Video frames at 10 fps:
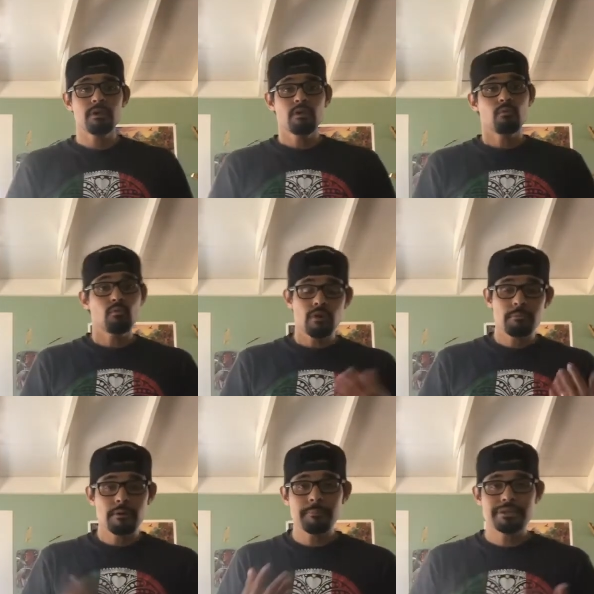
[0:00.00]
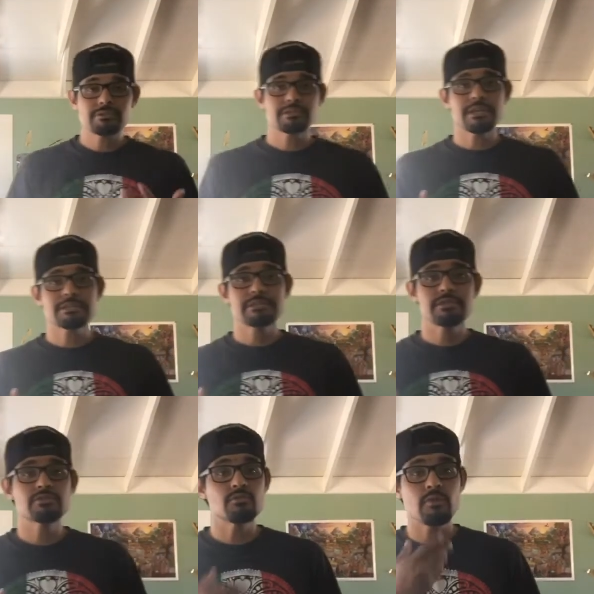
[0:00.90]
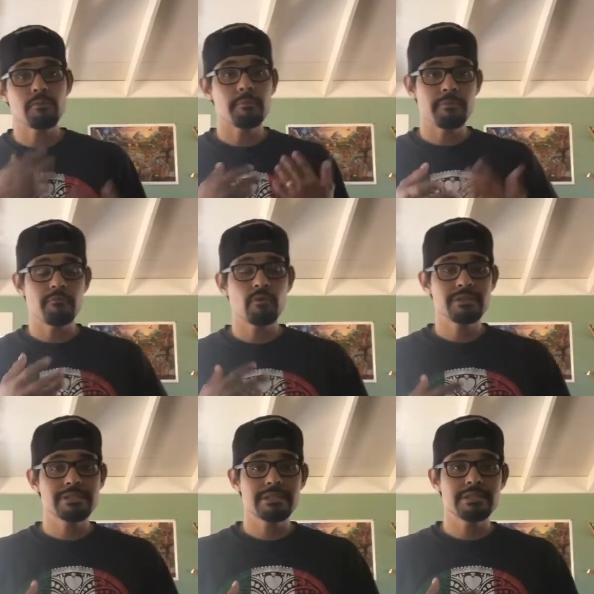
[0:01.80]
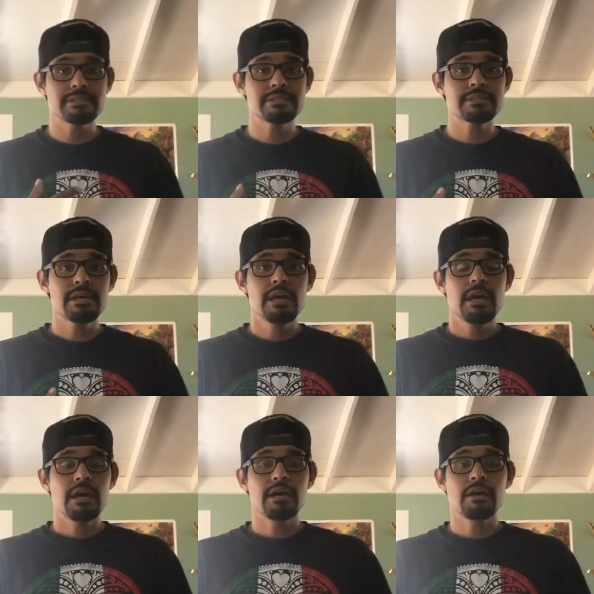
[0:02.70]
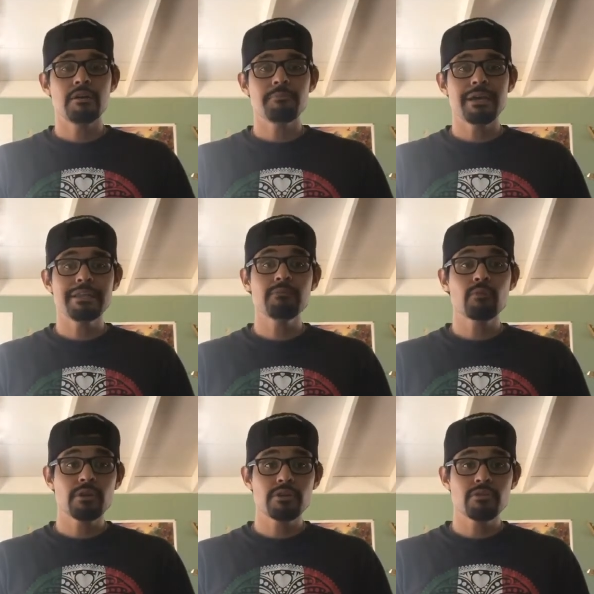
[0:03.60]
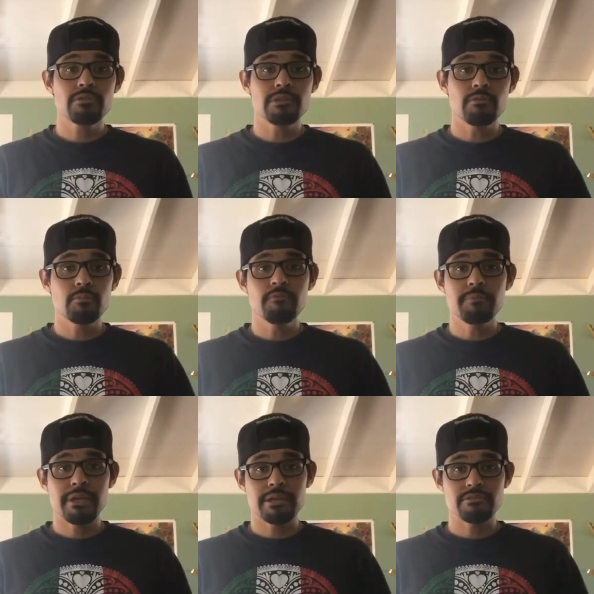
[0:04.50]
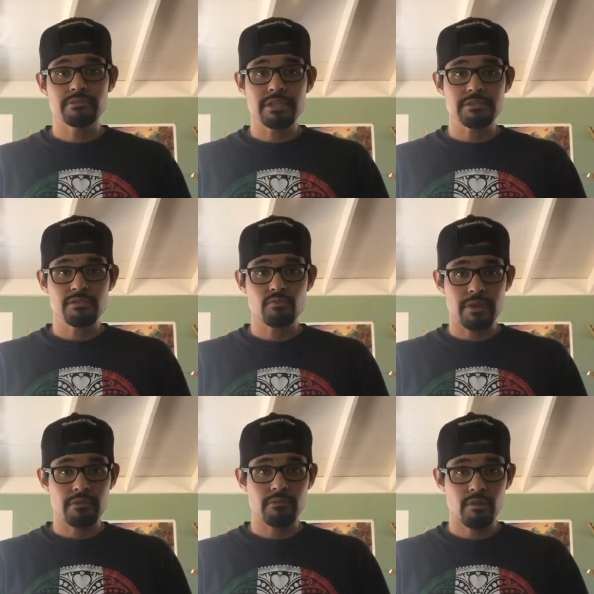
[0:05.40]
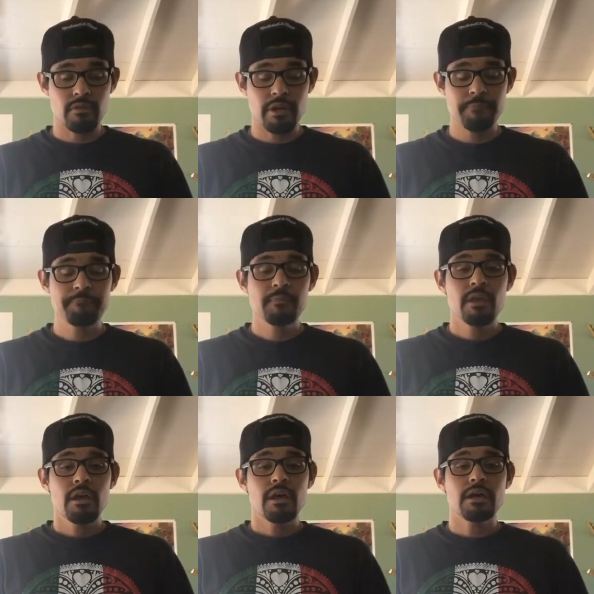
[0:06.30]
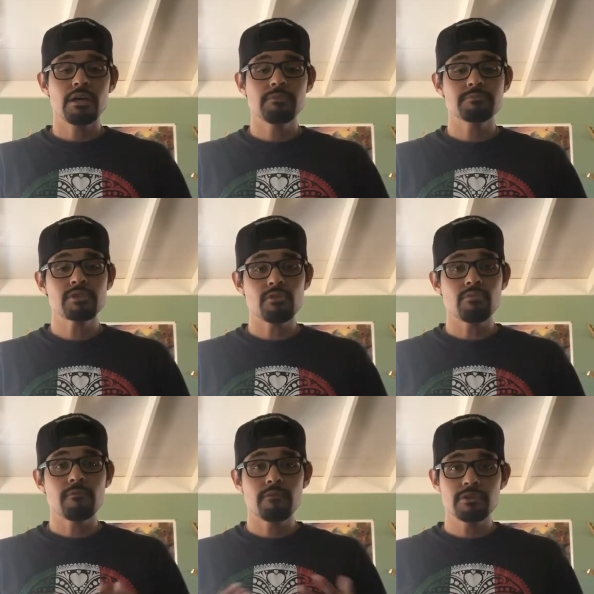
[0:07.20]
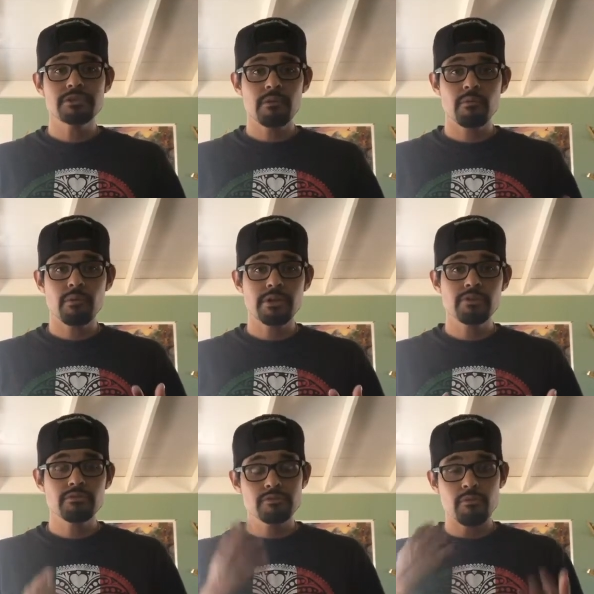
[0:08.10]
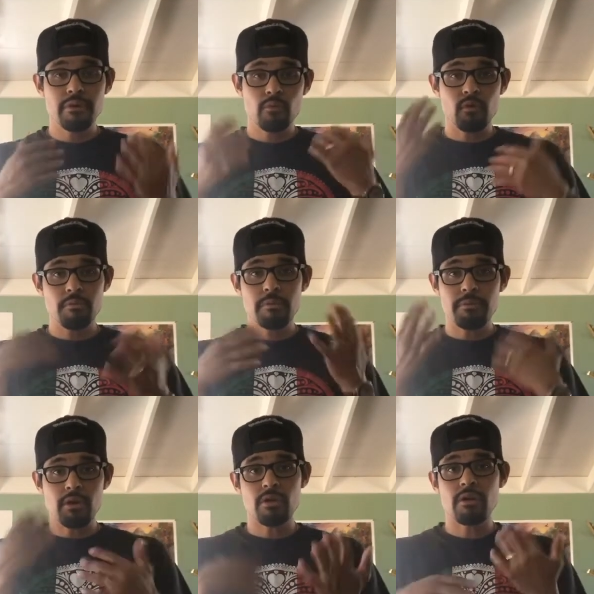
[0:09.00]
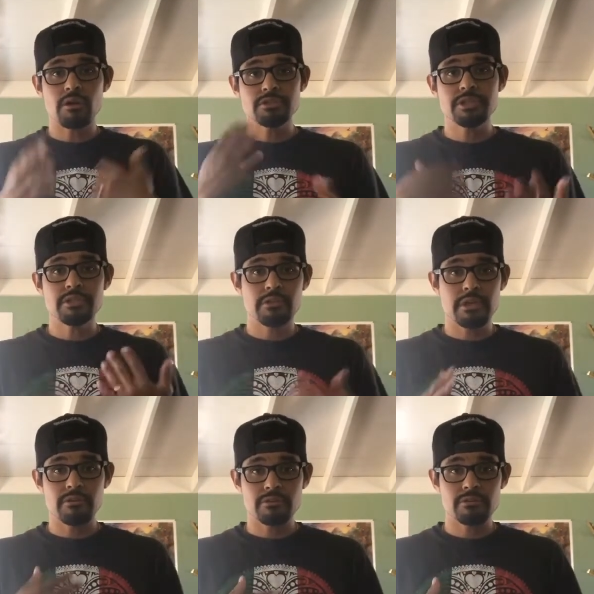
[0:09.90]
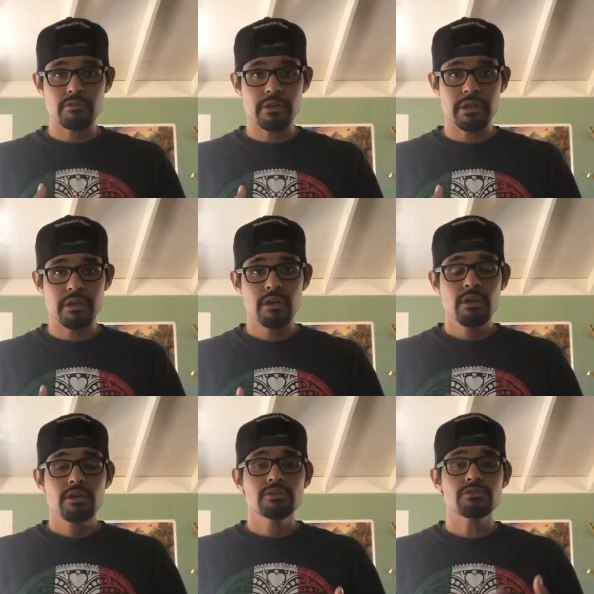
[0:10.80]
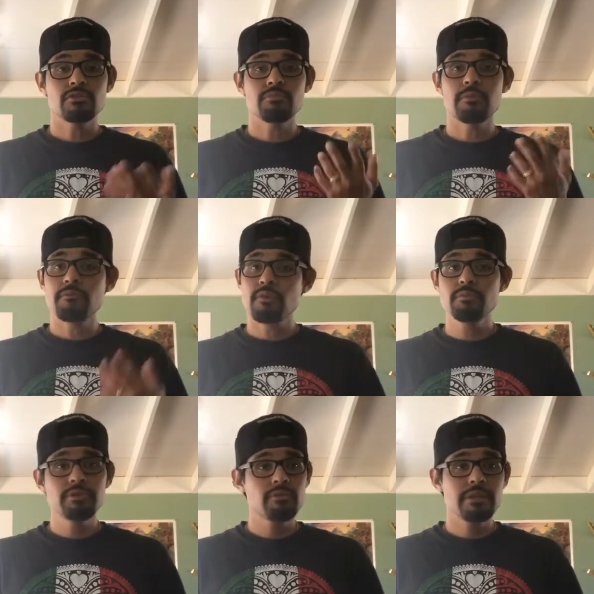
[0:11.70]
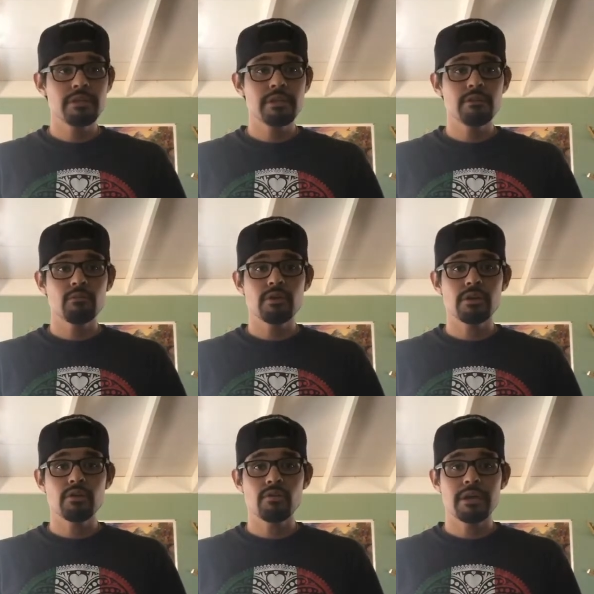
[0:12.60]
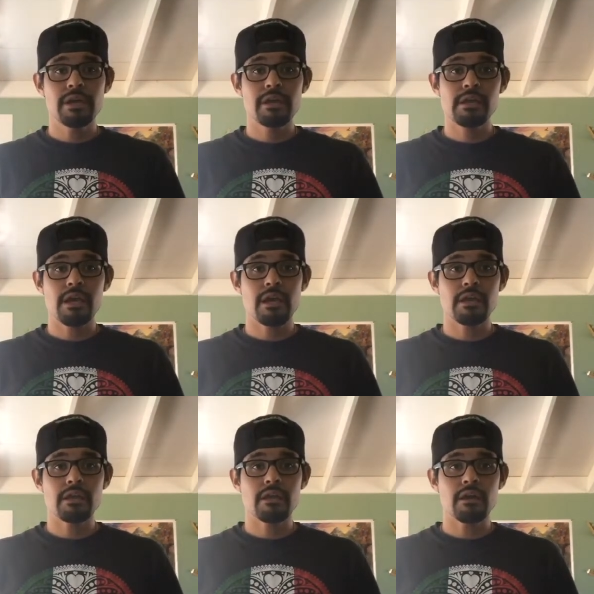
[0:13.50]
warm-up exercises to warm up your voices, and then we're going to do a little movement exercise as well, okay? So first thing we want to do is we want to warm up our articulators, okay? So before we do anything, we're going to go ahead and